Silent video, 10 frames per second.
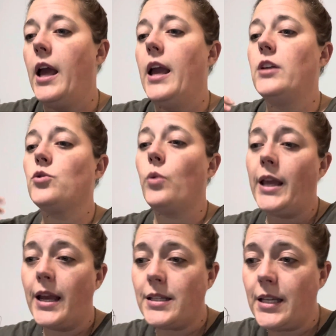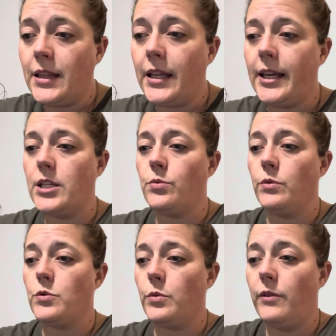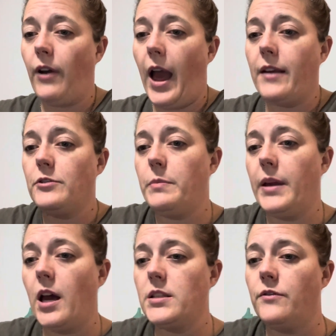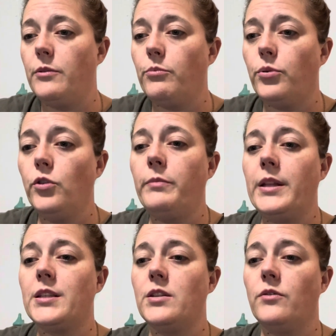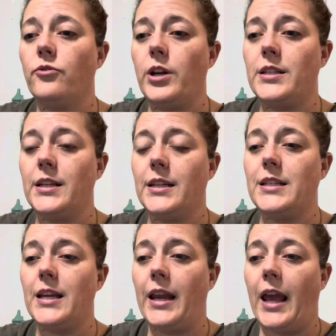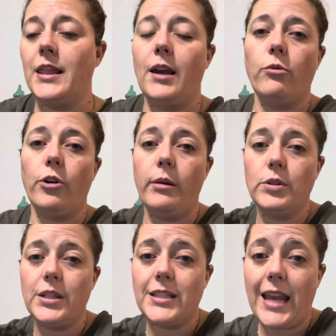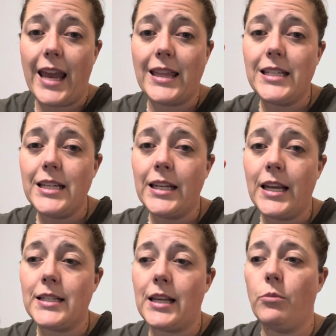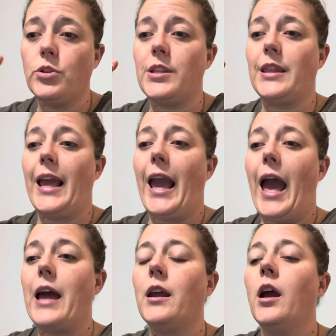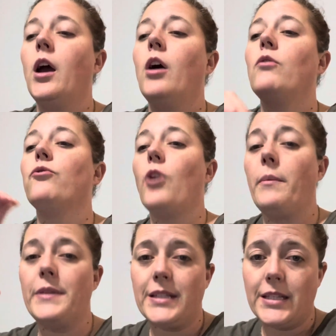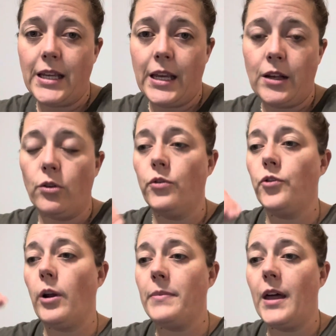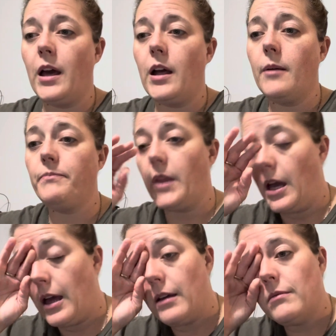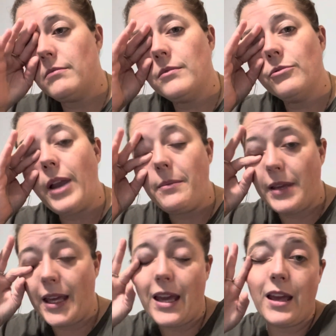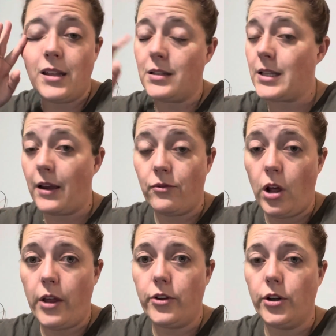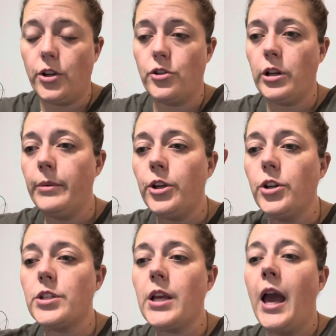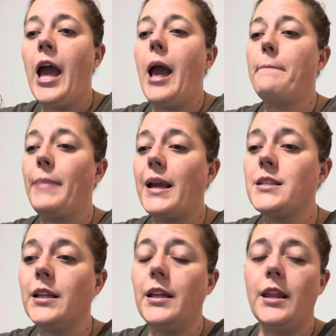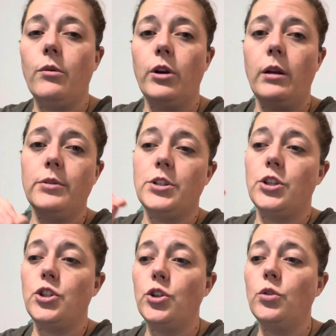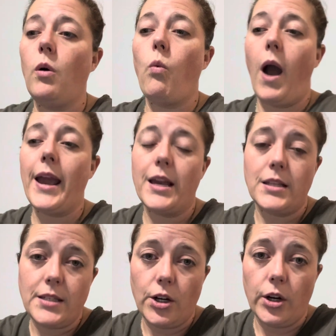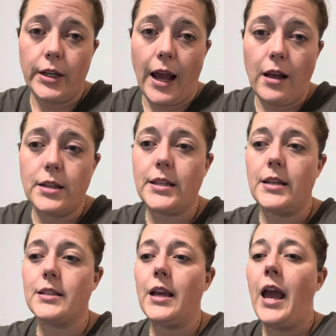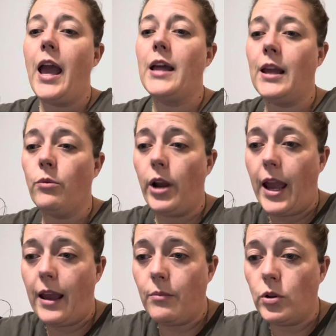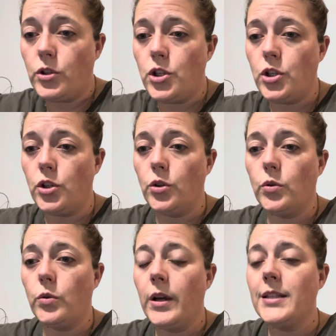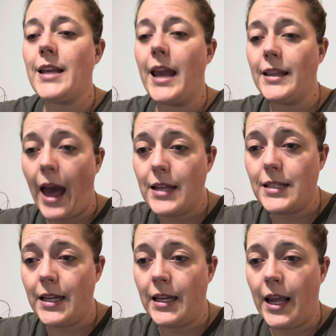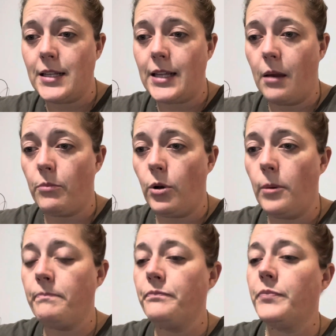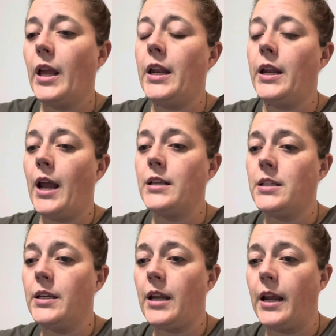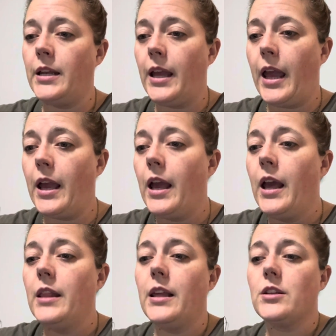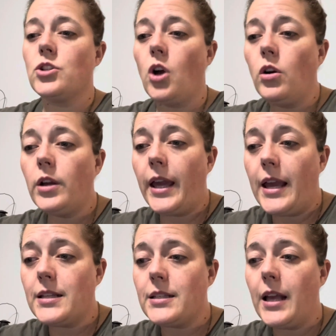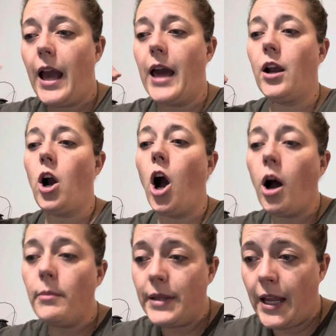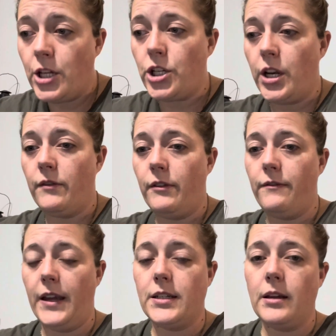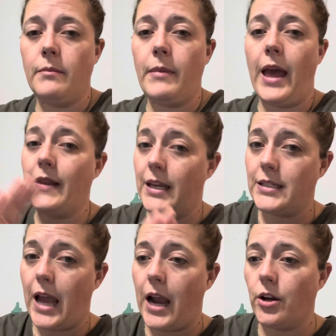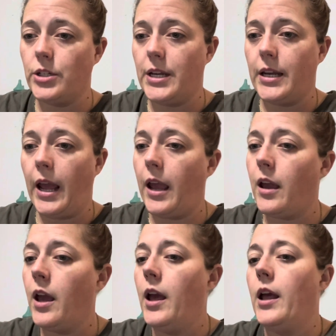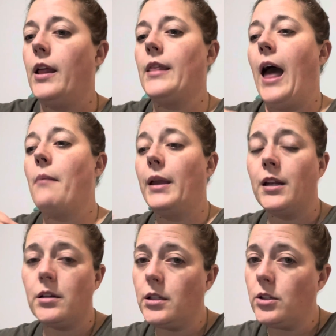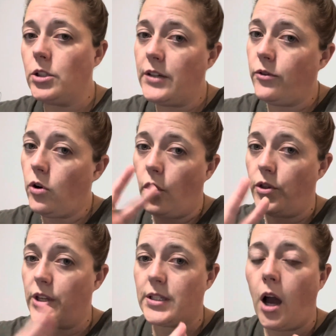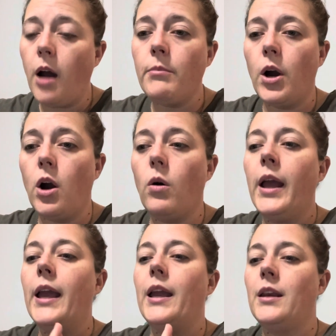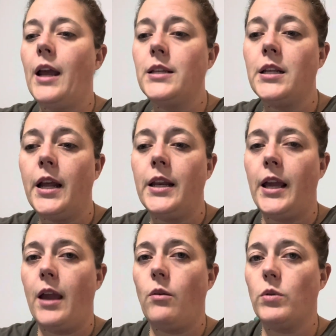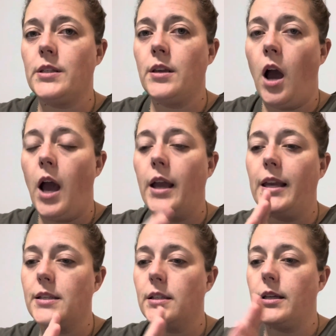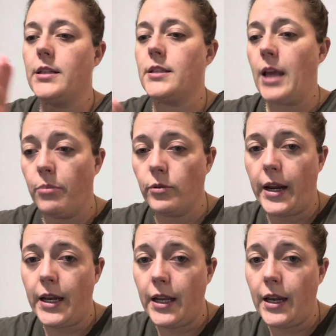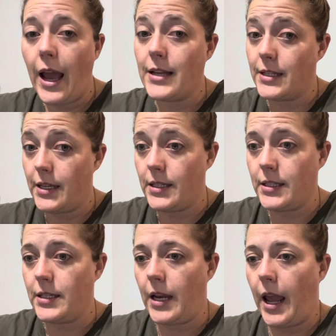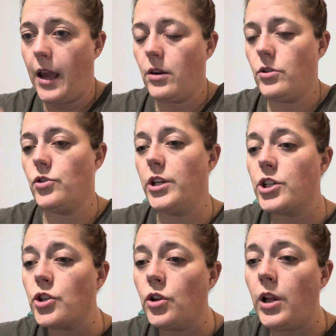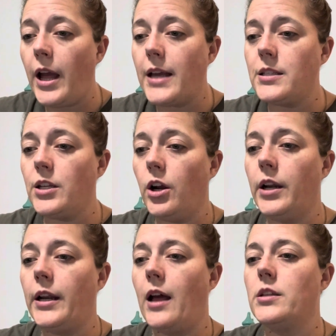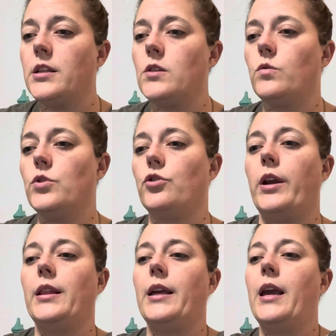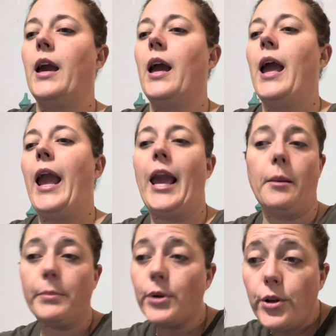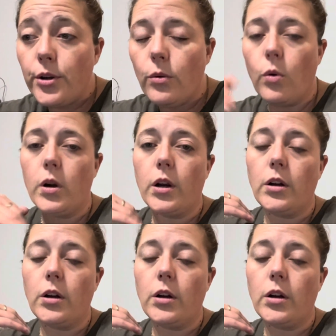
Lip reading: In 2018, the case was revived because of improvements to forensic DNA. They were able to take the DNA samples that they had from the scene or from the rape kit and several other contributors, and basically they were able to do a YSTR analysis, and they were able to take that DNA sample. And in 1998, the assault case had a combination of a victim and the attacker DNA, and that made it a little difficult. This combo in 1998 was not easily separated as it is today. Traditional STR analysis was greatly hampered or